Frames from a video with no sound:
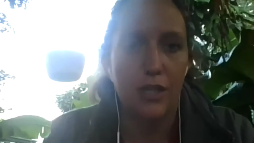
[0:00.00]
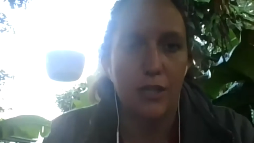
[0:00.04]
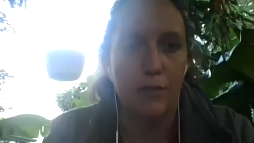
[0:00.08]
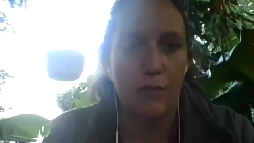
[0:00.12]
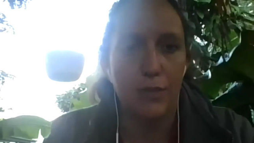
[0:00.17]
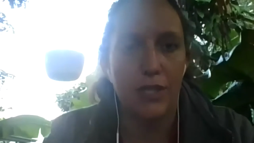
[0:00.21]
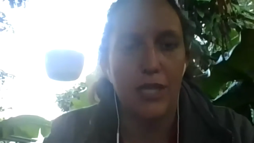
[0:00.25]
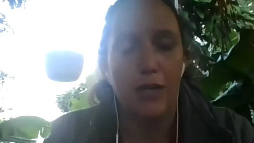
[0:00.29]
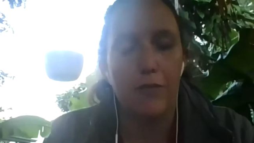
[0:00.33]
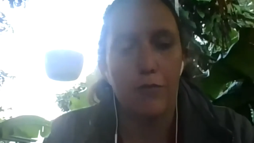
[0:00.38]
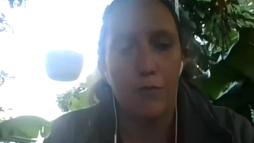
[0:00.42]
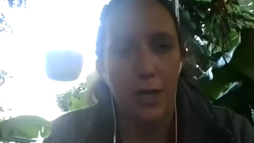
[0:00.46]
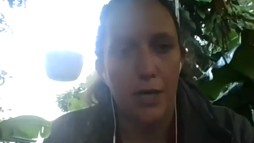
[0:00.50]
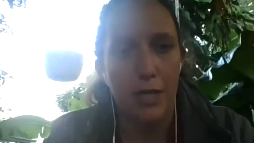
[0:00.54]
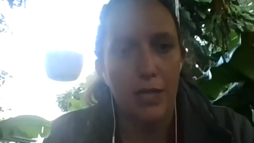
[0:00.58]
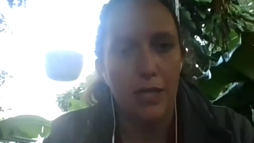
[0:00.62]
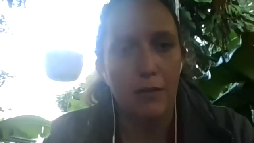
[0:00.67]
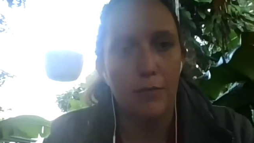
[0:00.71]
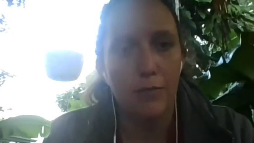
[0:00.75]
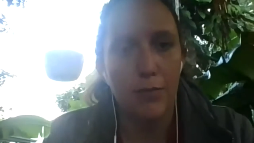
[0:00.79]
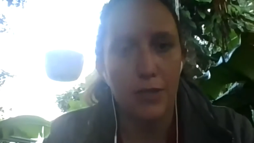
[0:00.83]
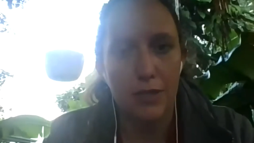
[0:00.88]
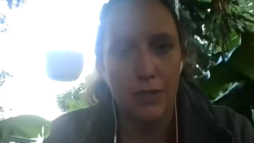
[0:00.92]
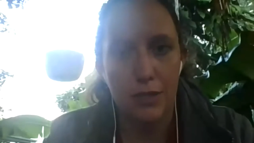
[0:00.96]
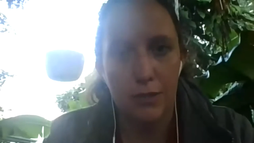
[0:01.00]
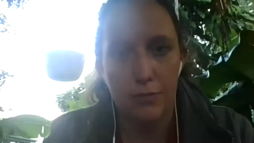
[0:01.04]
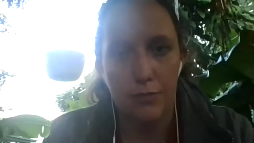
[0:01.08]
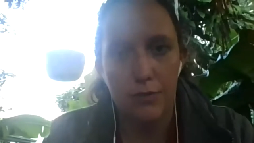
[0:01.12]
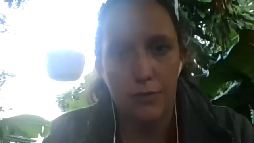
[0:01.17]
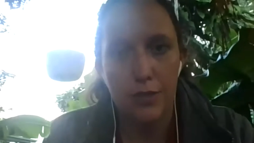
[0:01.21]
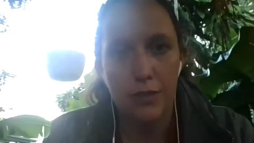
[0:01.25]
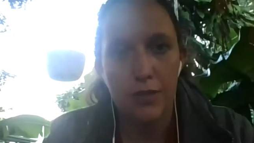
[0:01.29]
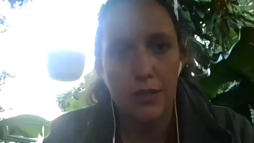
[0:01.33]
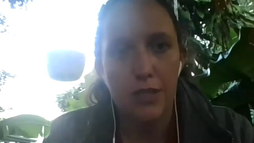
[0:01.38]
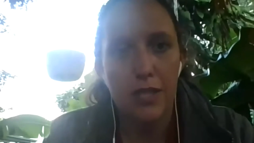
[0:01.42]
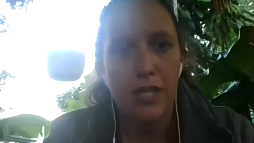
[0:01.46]
We have mining, but
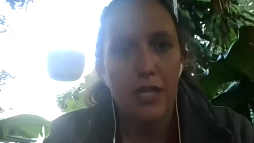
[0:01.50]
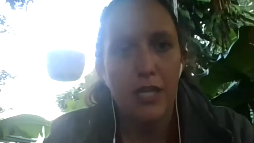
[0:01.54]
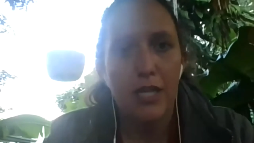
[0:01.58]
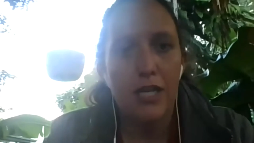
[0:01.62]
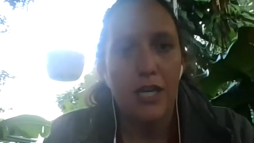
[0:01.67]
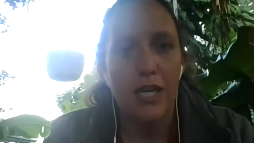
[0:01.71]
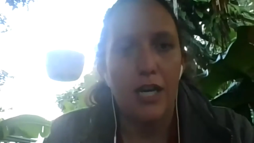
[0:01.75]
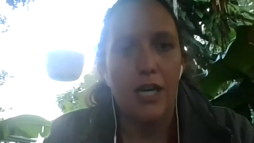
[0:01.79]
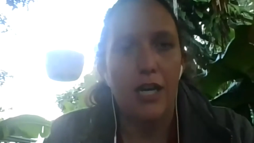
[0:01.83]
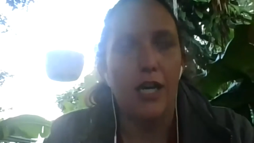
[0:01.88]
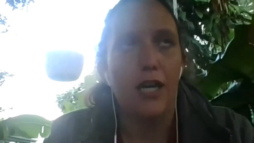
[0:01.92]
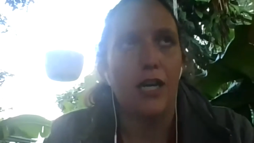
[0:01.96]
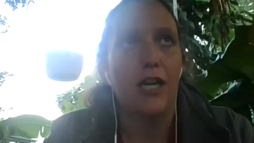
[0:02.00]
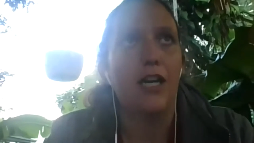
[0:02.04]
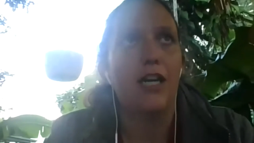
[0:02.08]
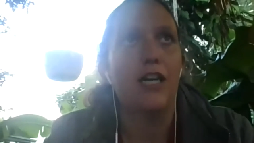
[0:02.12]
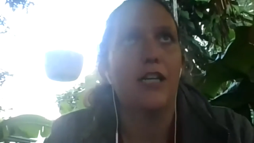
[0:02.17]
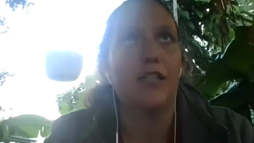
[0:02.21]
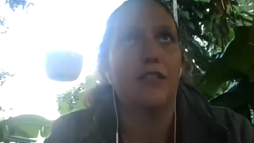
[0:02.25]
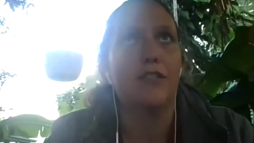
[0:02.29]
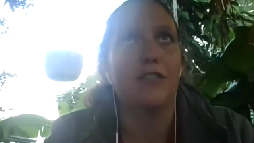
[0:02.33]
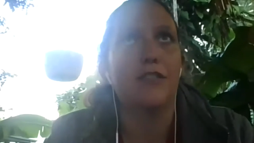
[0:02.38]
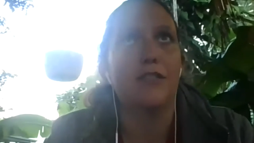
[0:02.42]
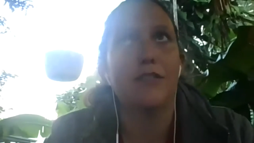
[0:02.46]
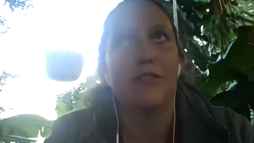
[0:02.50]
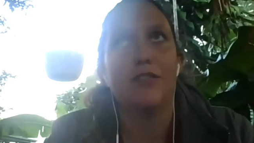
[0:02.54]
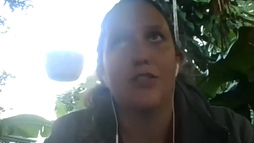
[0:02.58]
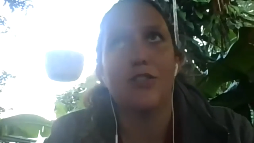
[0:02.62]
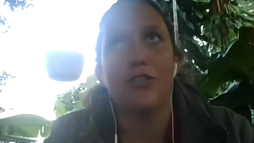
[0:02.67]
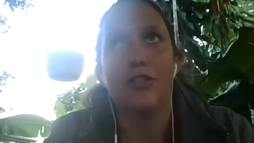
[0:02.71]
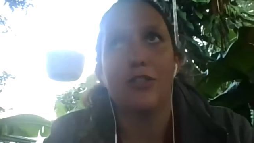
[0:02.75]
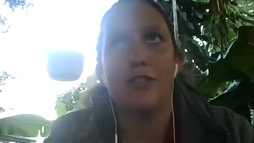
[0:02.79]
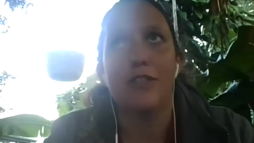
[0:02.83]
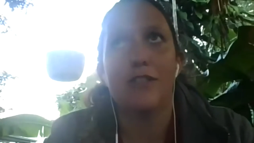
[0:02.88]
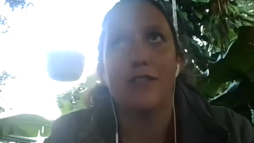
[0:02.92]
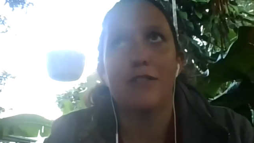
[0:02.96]
different. And, you
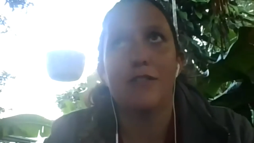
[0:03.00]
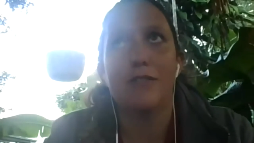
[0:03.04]
know,